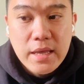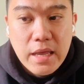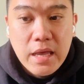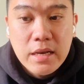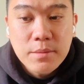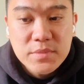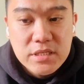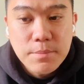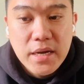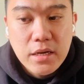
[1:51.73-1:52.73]

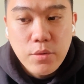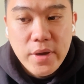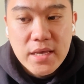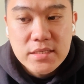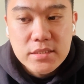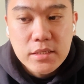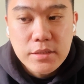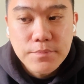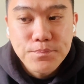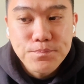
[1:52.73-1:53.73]
NMC, by the way, is the